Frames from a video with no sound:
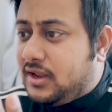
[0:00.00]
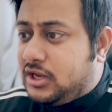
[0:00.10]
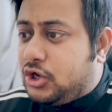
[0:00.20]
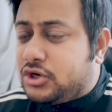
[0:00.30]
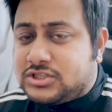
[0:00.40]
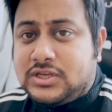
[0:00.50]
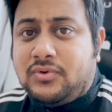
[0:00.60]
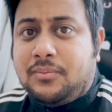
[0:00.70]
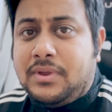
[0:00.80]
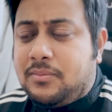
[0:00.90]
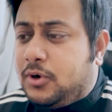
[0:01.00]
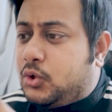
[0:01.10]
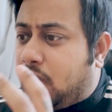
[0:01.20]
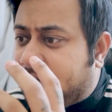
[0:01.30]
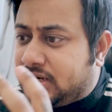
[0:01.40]
he or she will be able
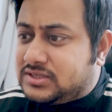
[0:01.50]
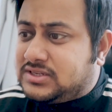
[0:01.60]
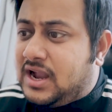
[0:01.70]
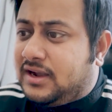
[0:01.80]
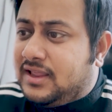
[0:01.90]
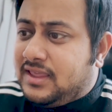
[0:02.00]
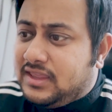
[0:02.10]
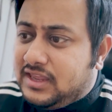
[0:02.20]
to understand